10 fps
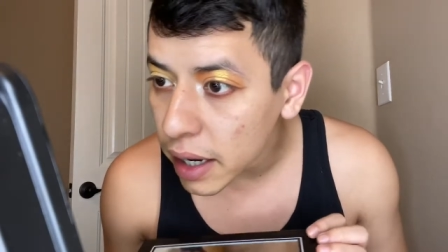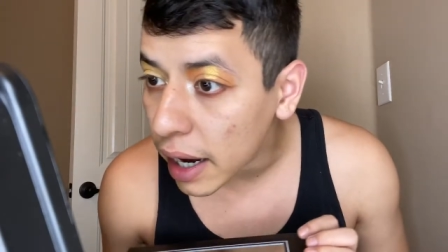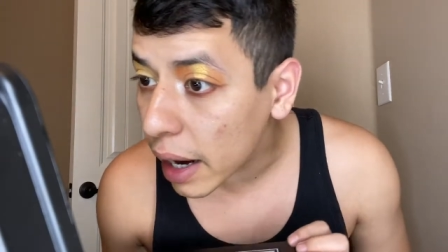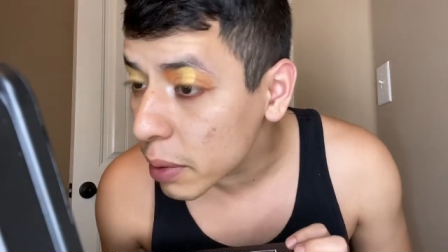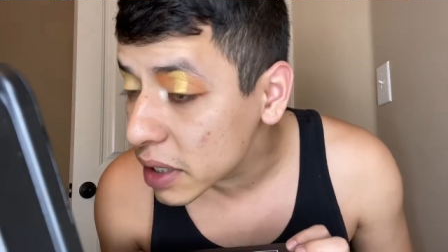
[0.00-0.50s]

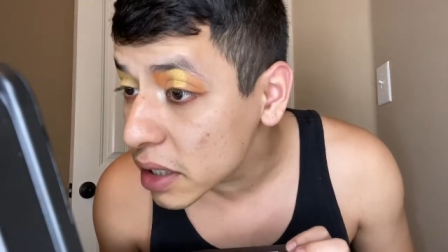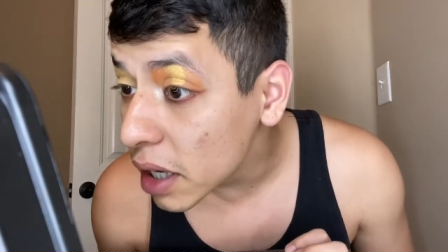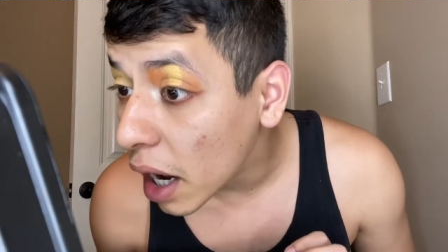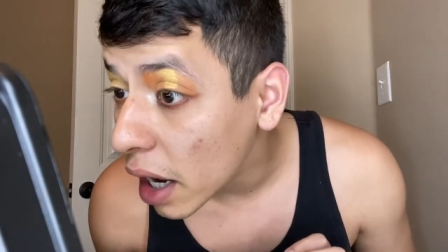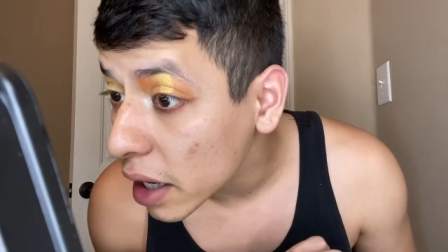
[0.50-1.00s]
I was
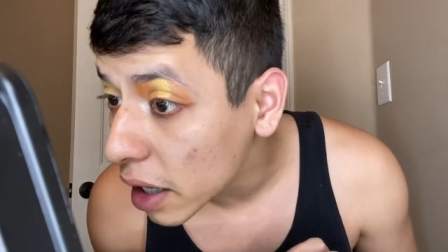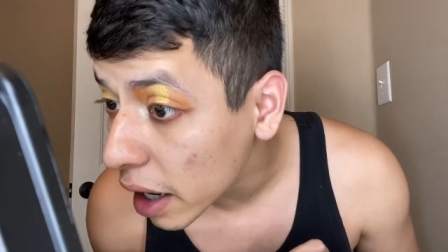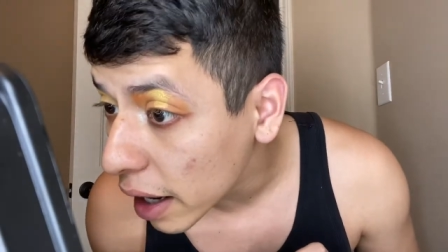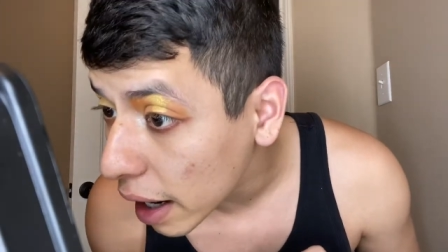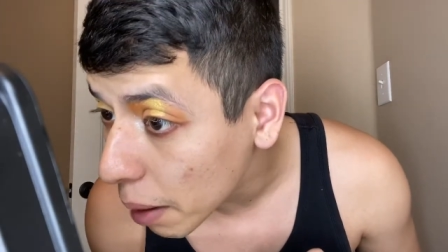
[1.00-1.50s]
not
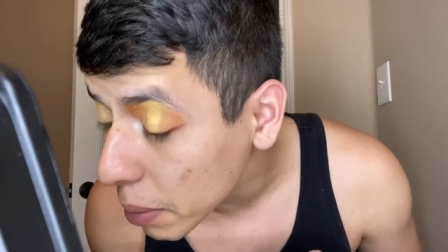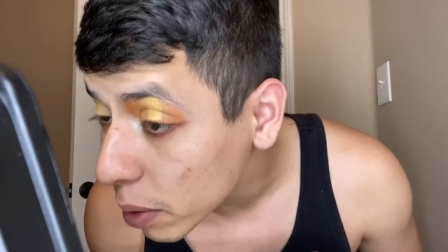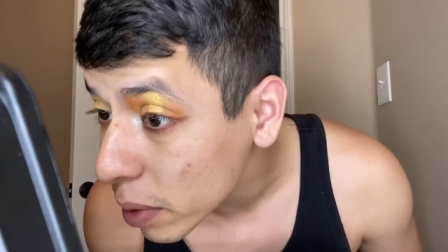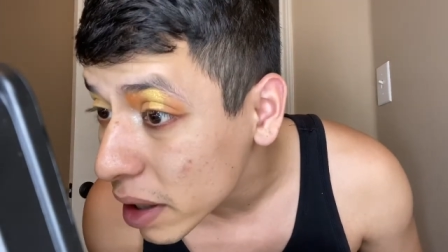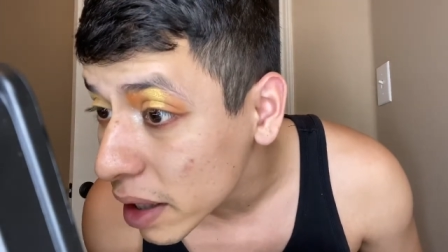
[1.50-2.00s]
happy
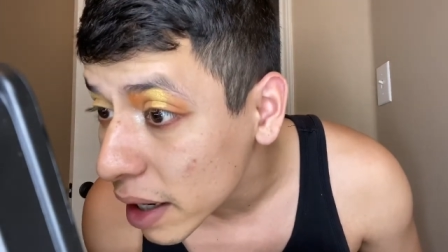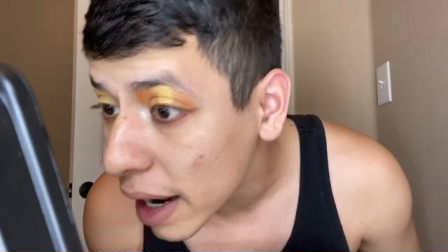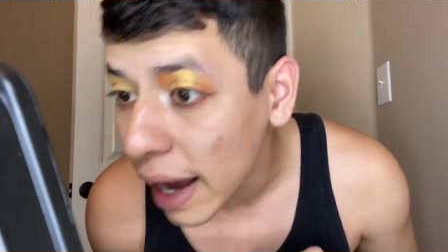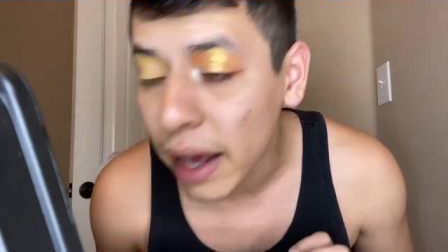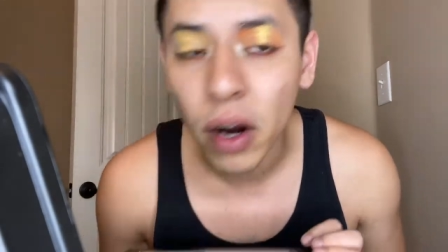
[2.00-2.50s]
with it
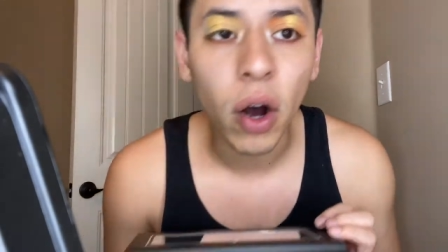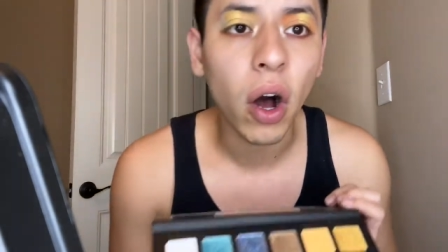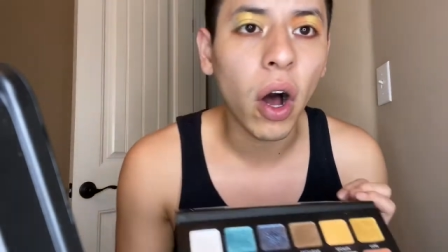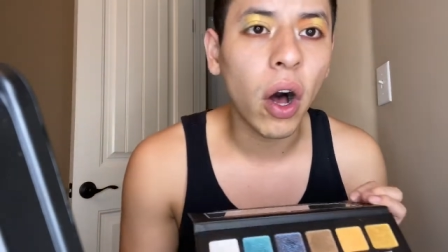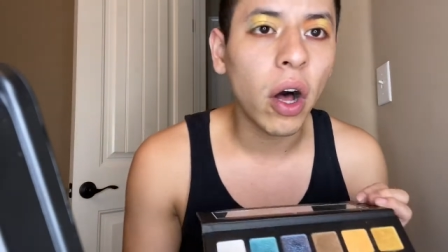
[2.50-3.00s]
at
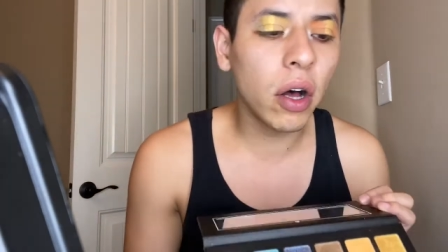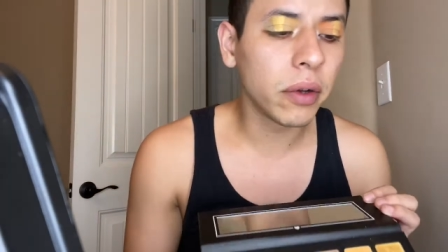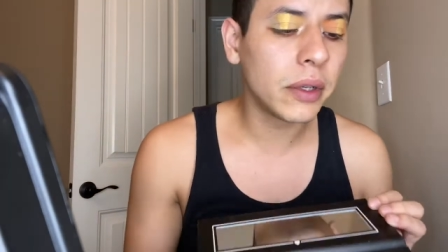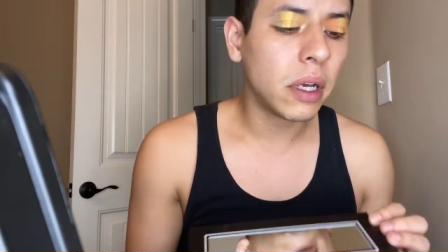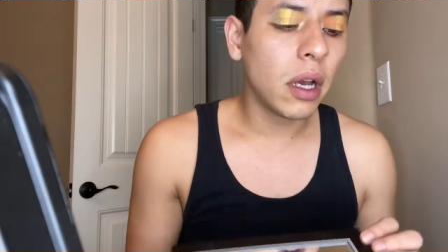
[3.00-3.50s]

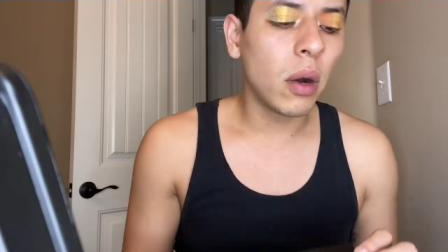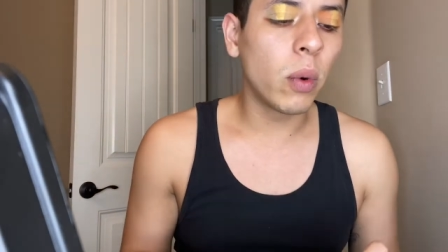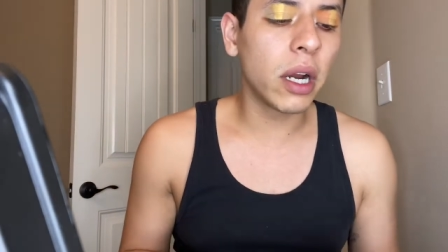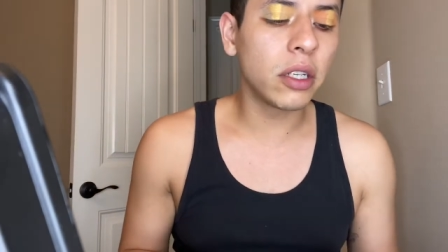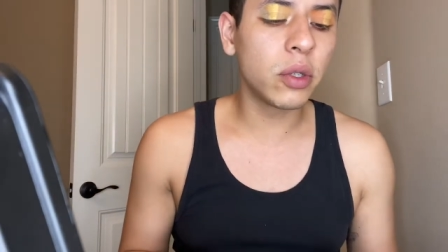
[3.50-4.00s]
all. What
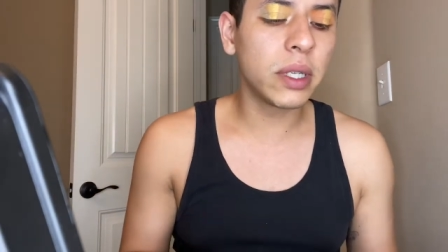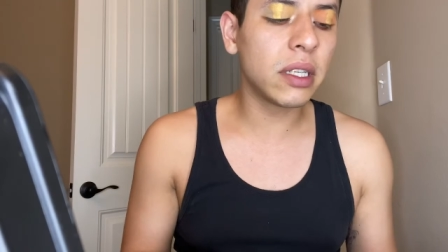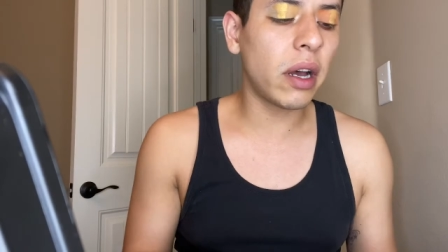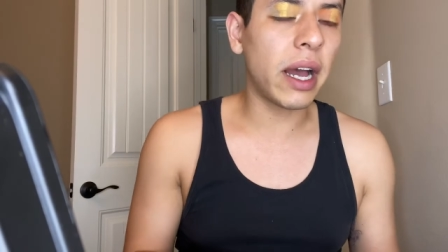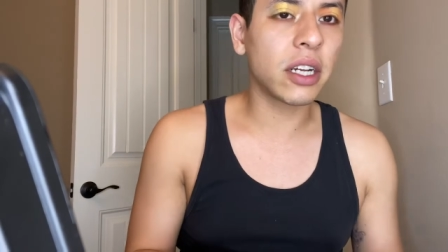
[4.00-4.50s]
I'll do is I'll
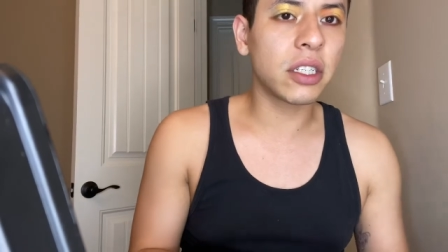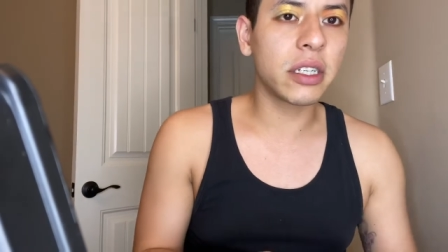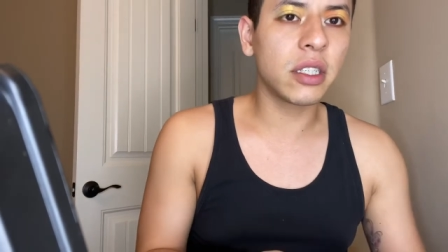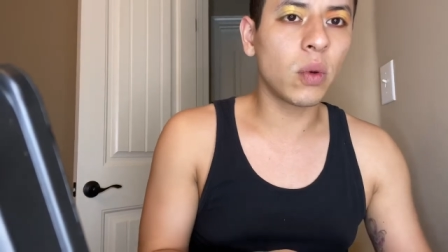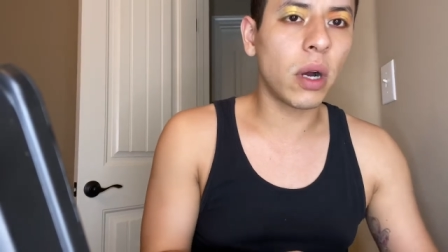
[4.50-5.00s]
actually
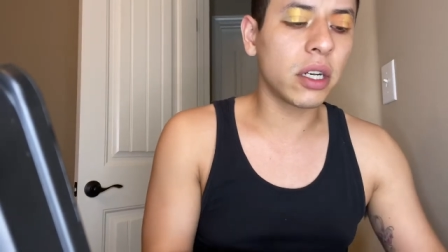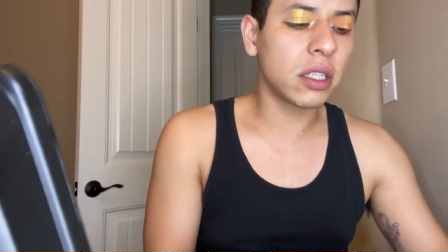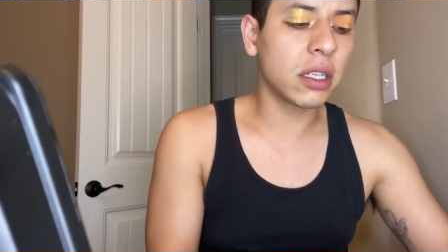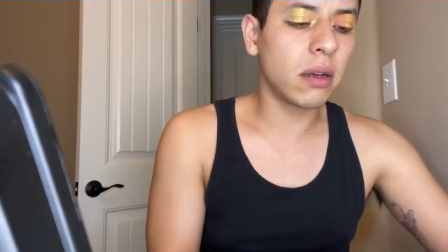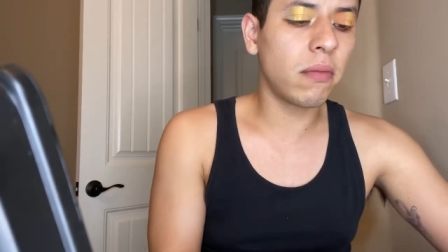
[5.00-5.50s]
swatch
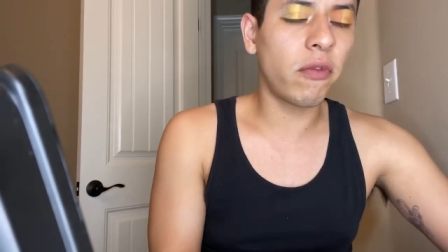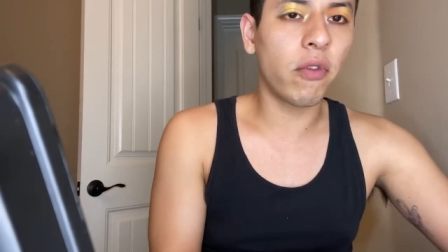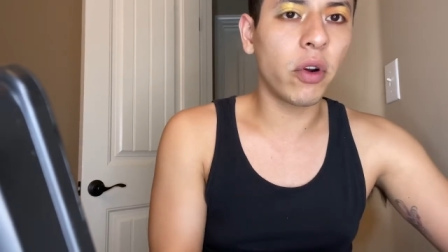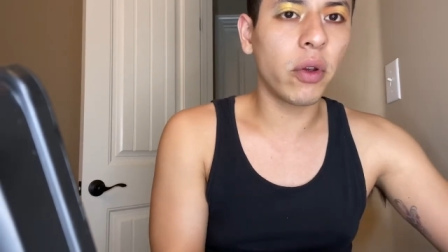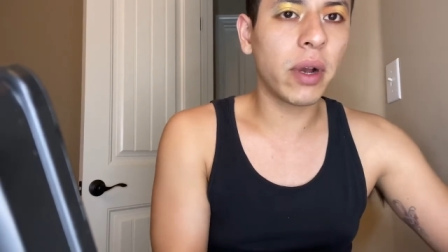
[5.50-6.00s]
some
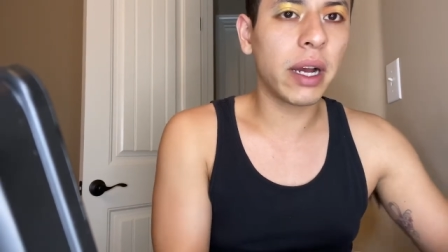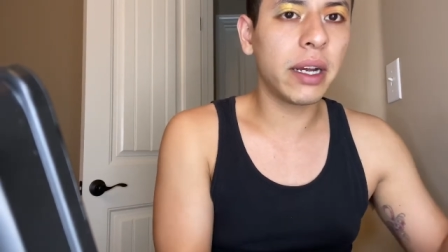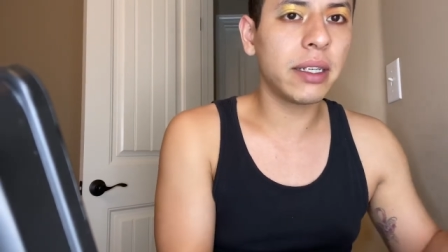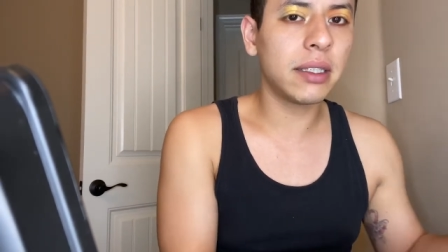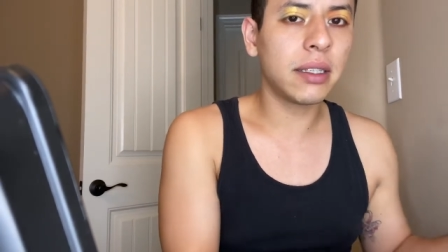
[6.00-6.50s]
for you
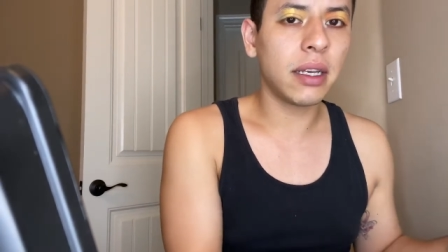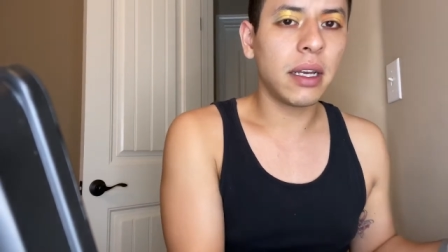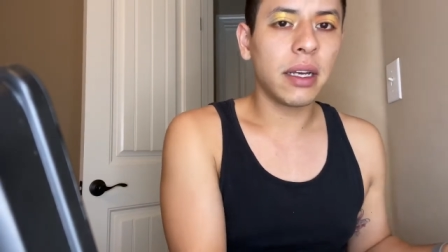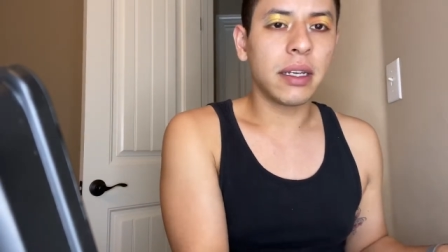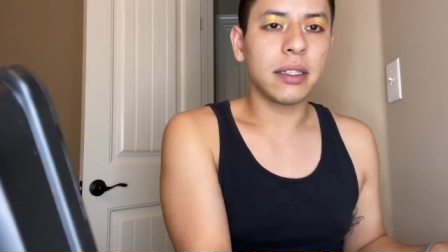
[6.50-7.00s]
guys,
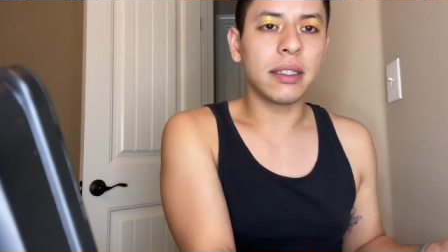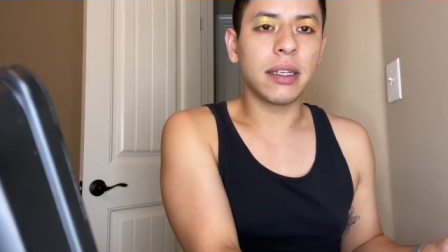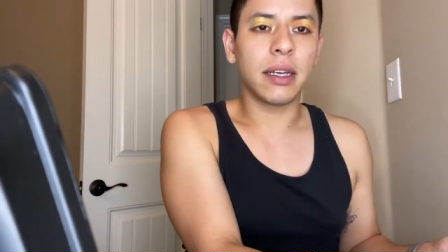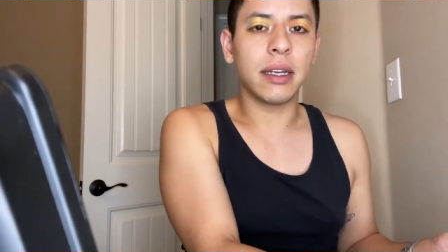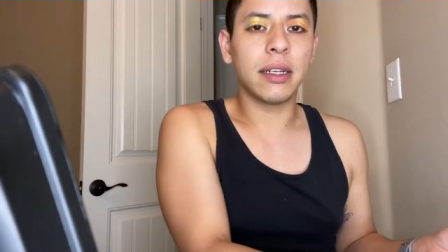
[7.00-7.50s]

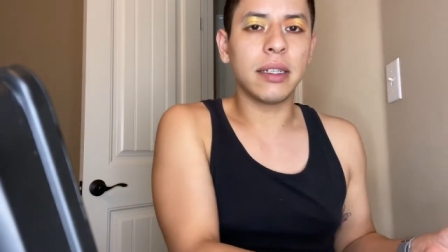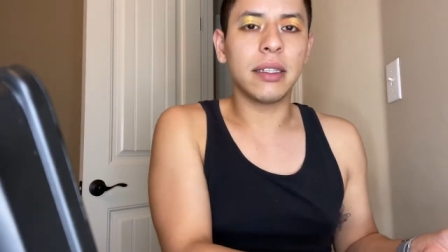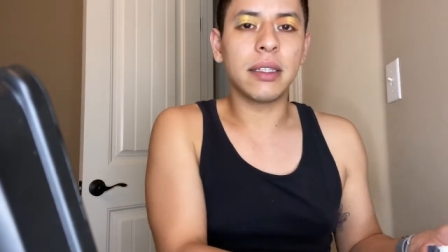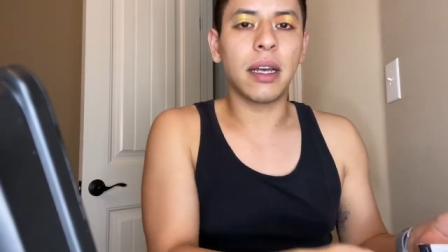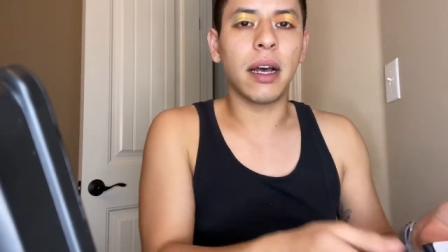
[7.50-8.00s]
since